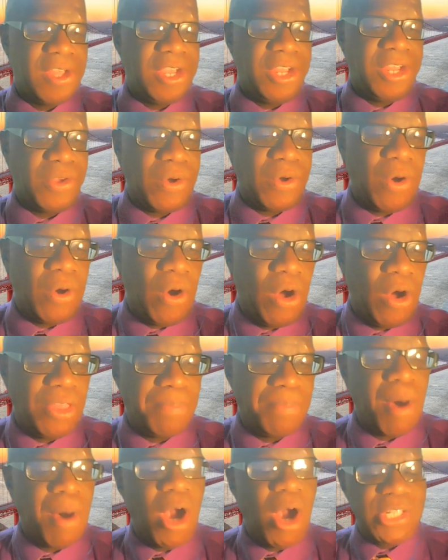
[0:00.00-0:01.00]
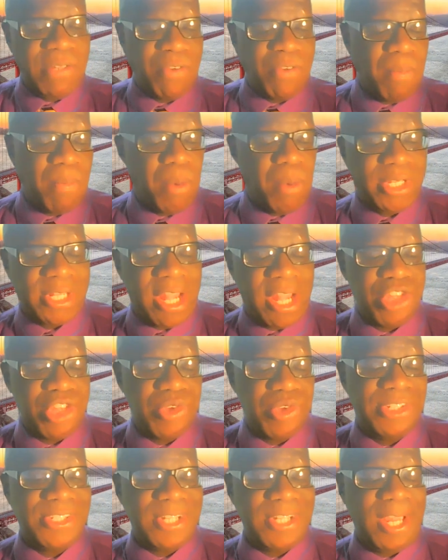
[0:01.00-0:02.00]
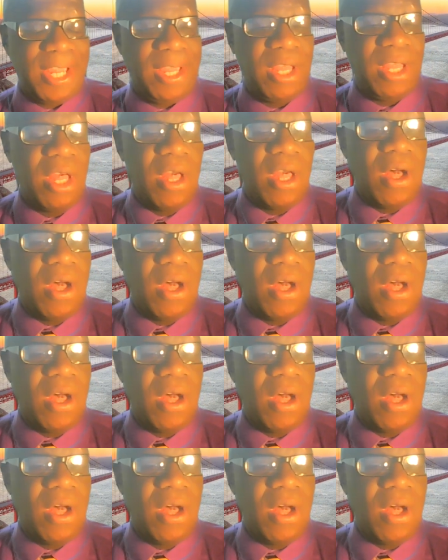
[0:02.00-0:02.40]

all parts of our bodies, I should say,